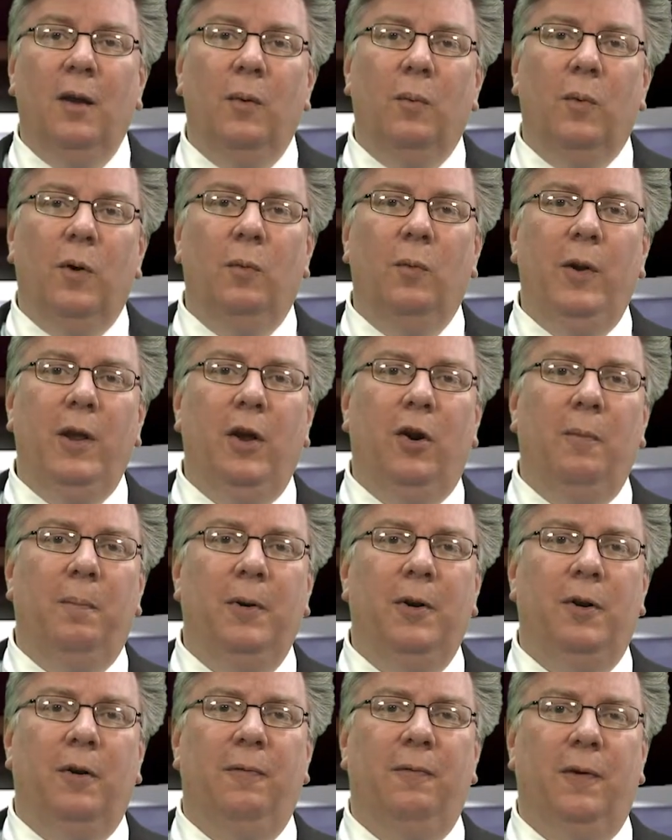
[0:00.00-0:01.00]
When we
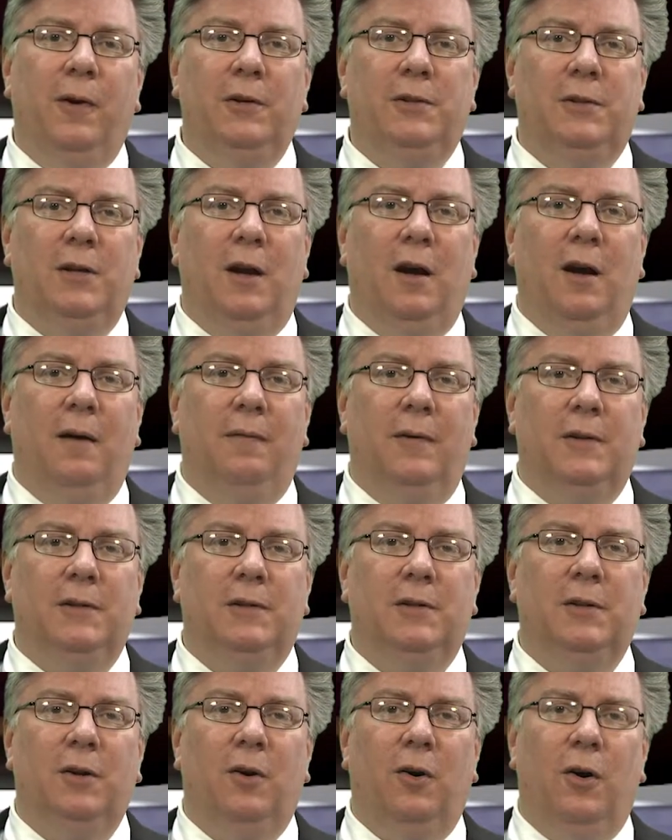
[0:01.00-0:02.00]
opened our first
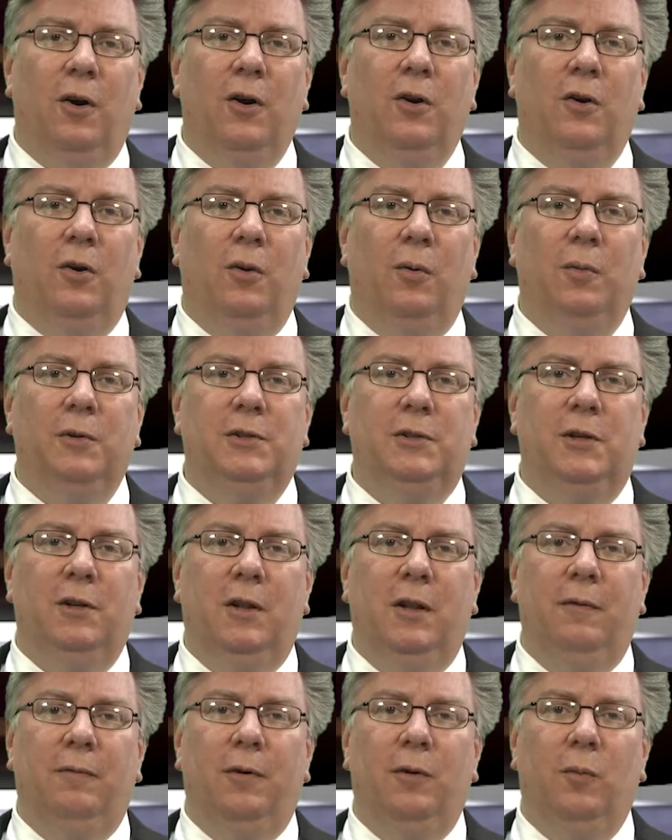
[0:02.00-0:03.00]
office, our goal was to
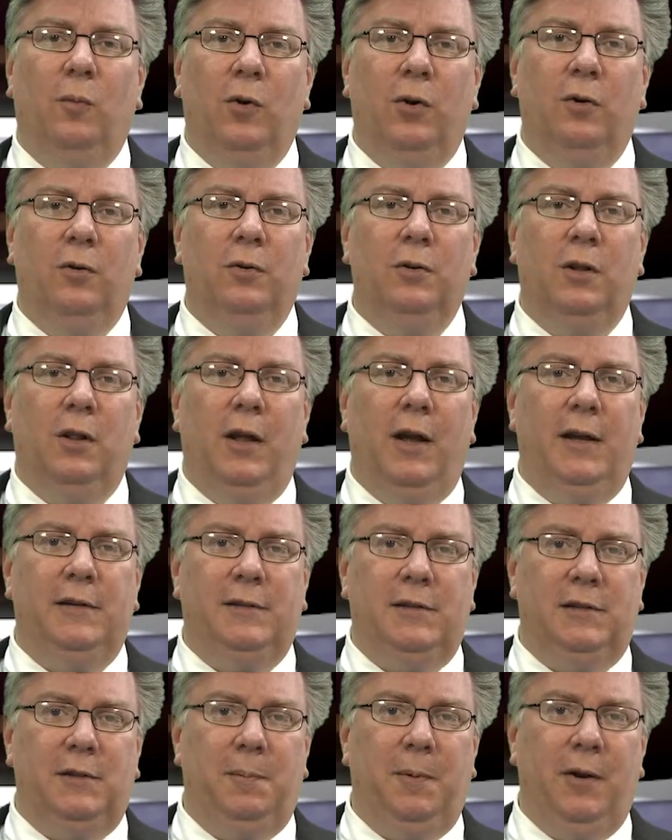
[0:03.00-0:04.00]
deliver
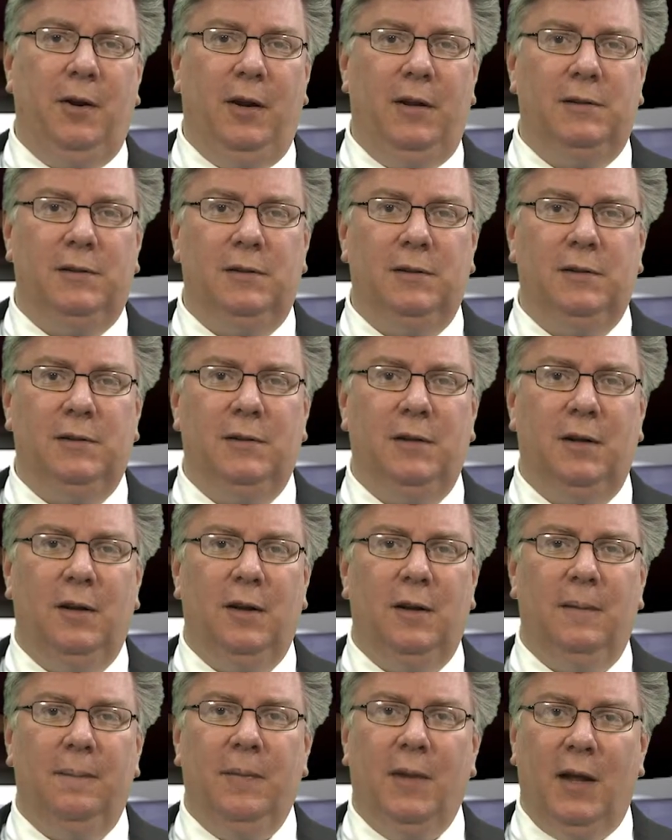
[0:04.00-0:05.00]
world-class experiences.
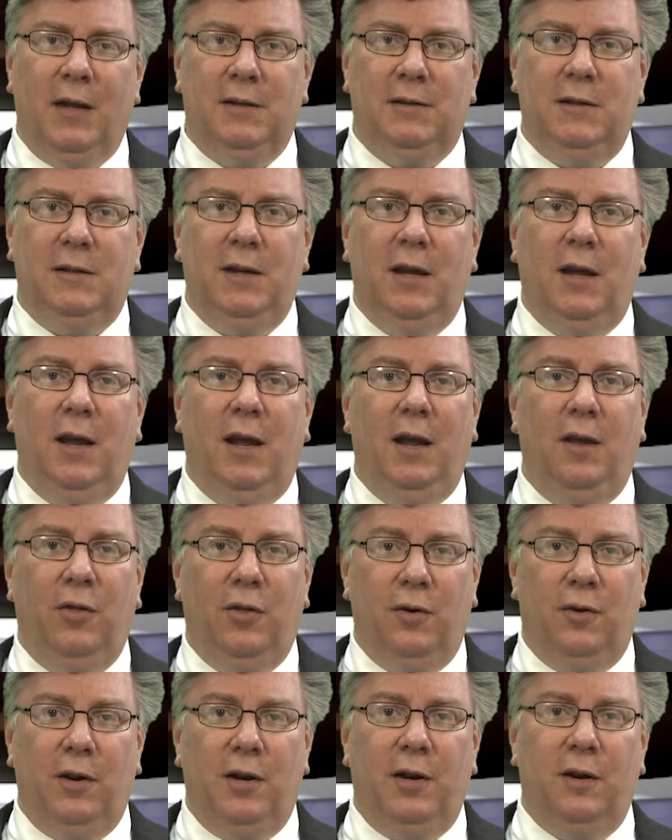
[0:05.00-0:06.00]
And today,
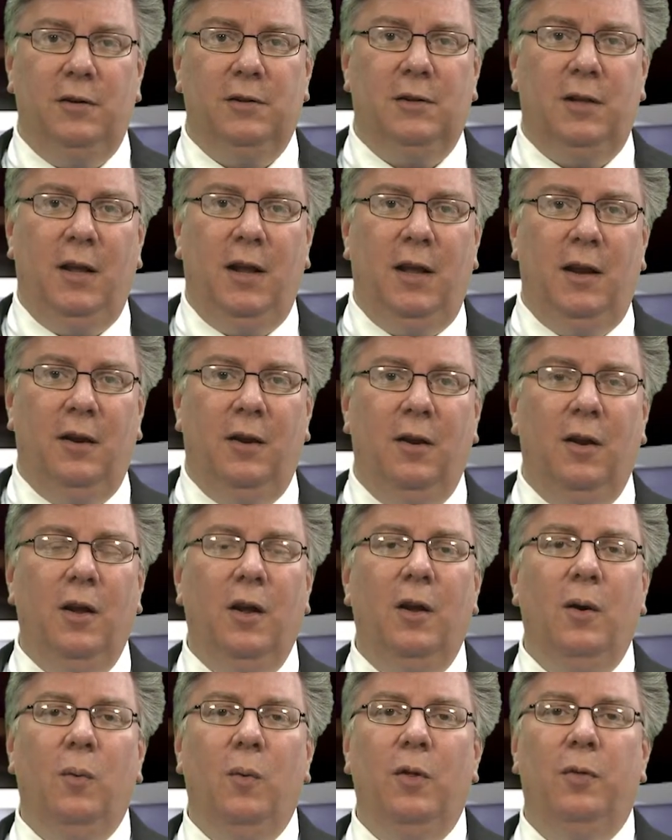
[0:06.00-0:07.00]
30 years later,
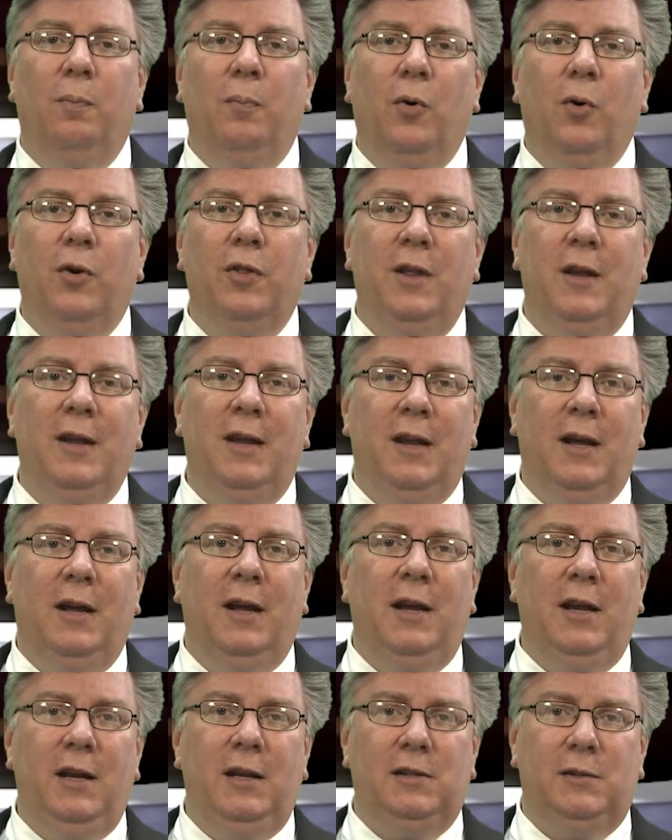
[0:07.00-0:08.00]
with more than
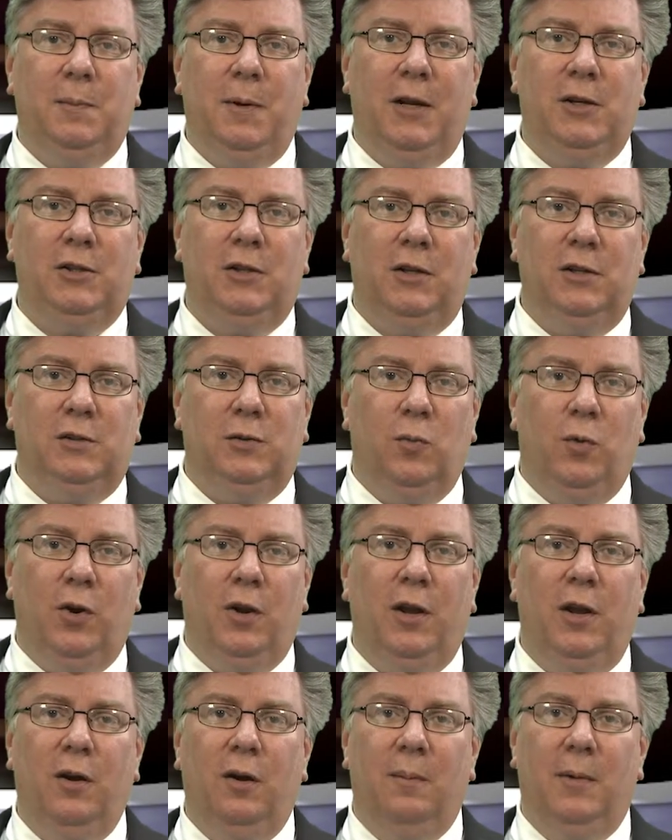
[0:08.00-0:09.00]
90 specialists
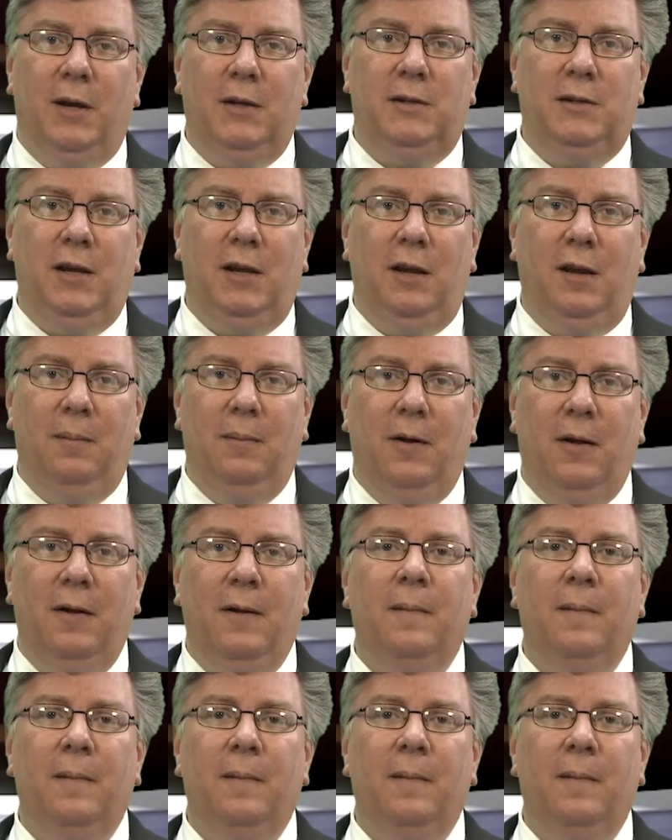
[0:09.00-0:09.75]
working on my team,